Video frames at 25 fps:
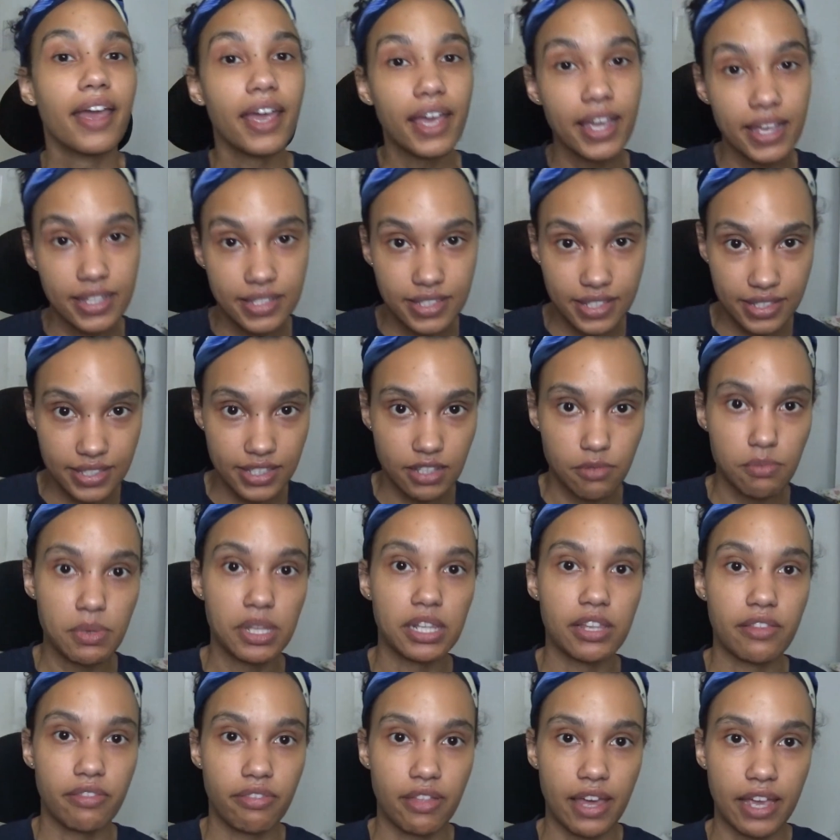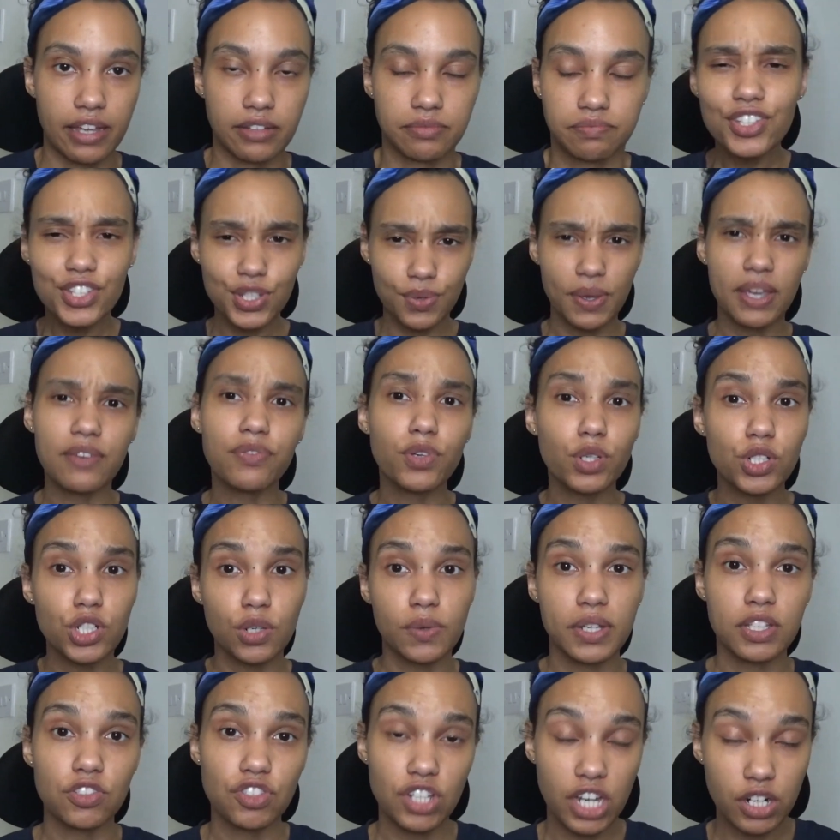It's a similar thing. So if you're
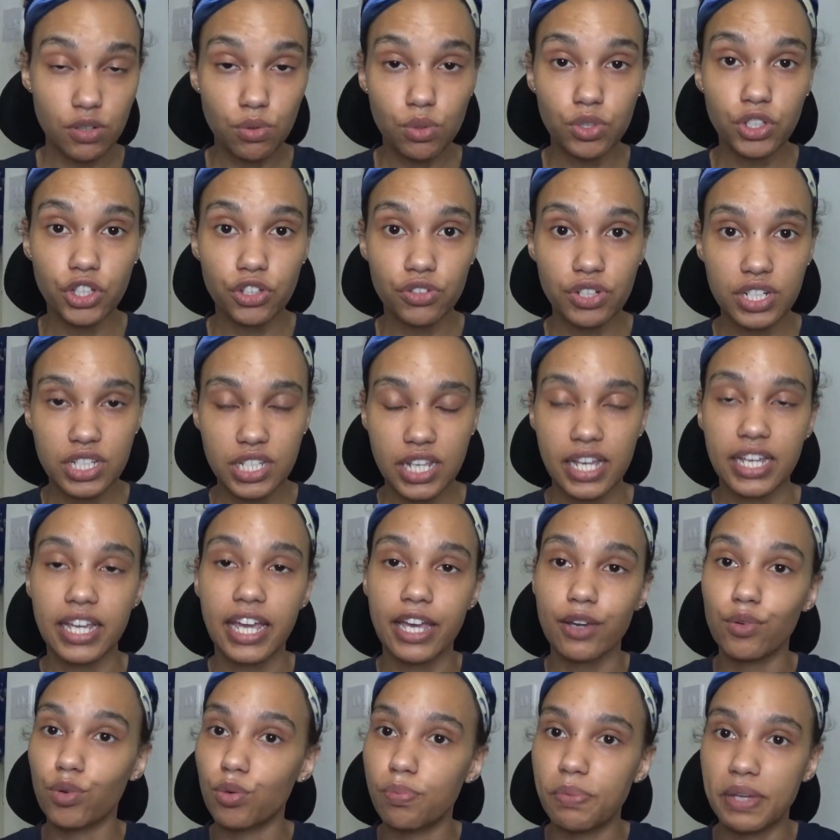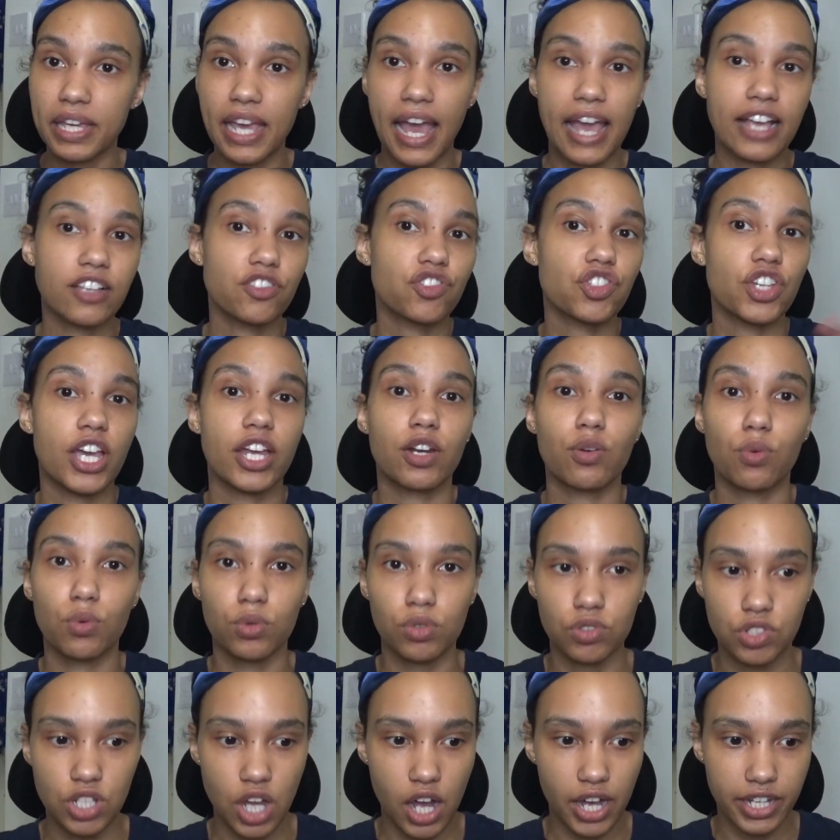doing general uniting, it will be a
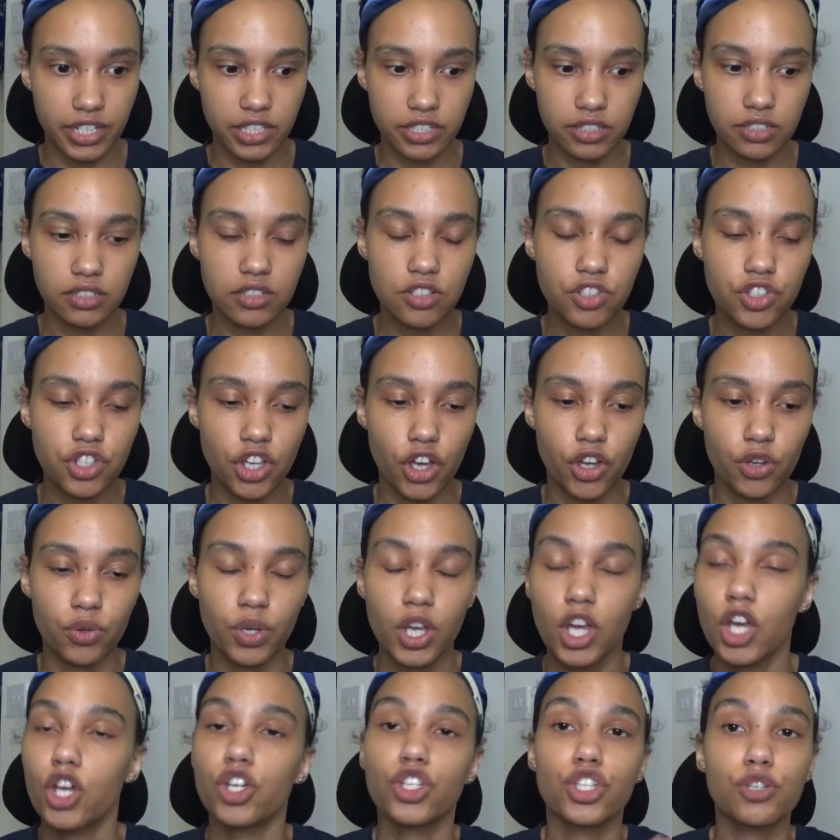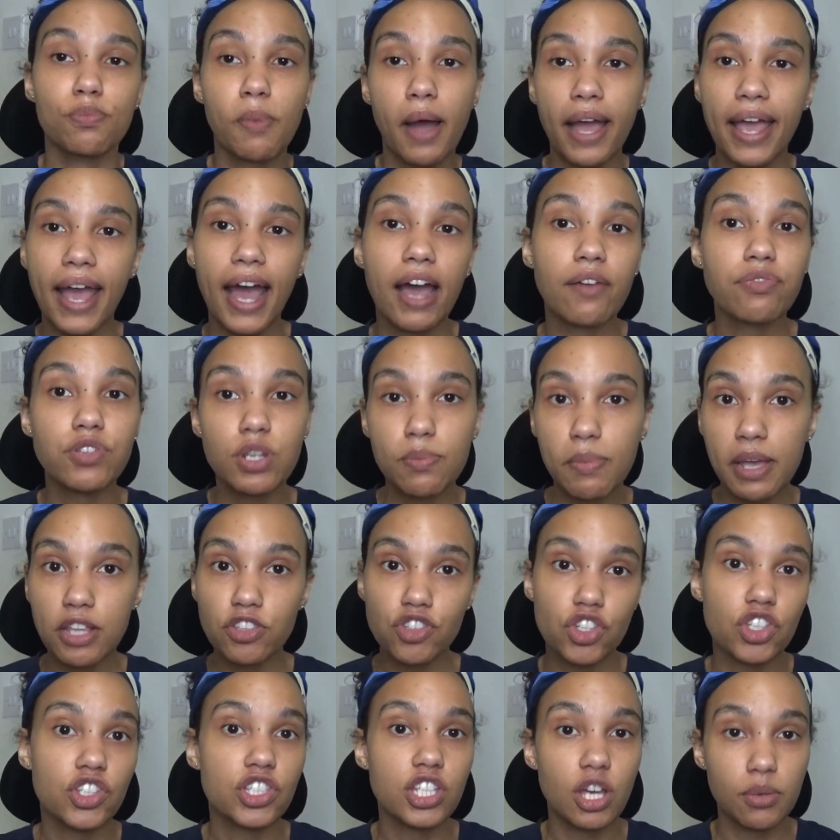general title. So you might have to
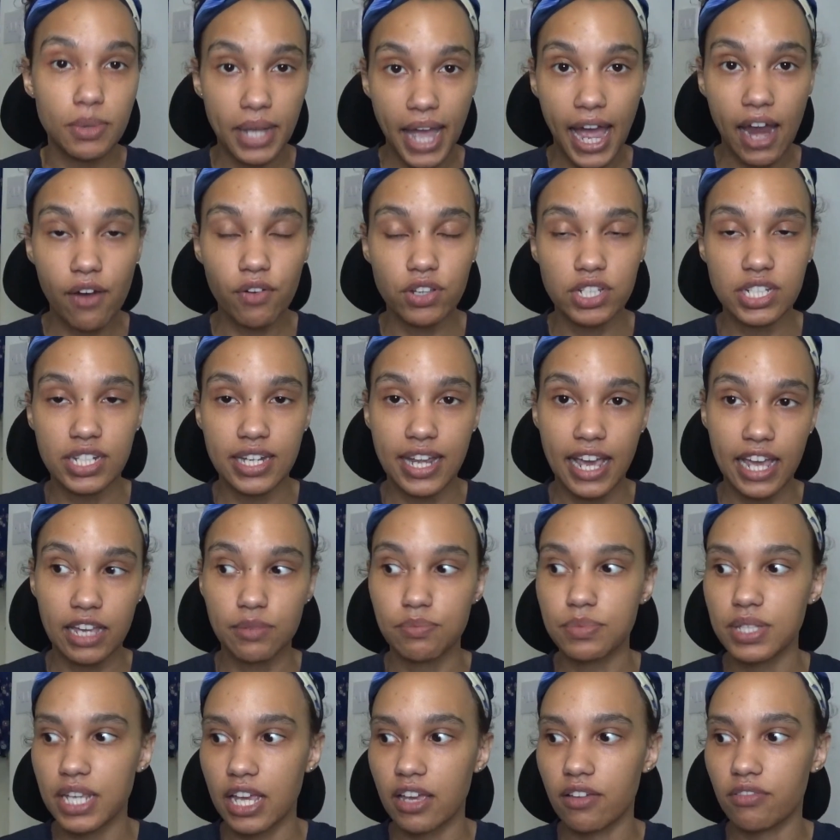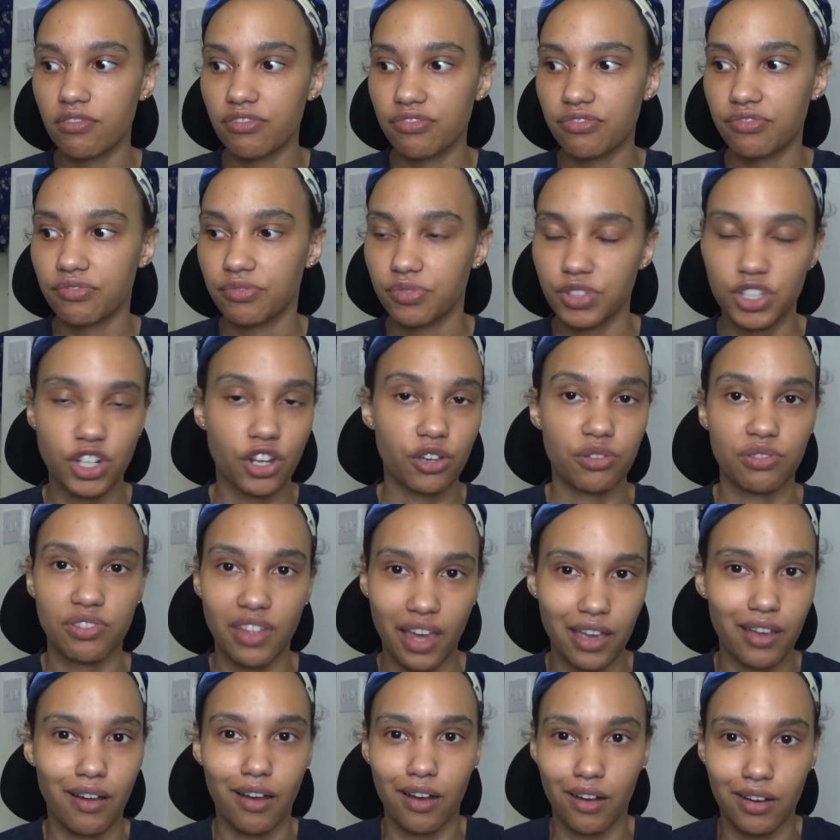mention some character names if, you know,
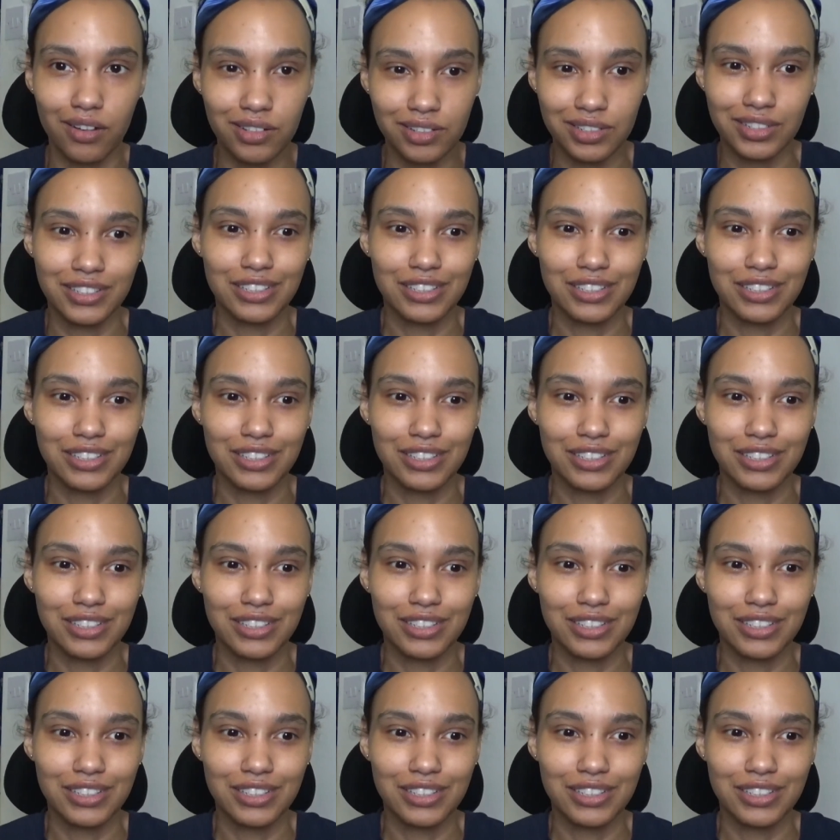they are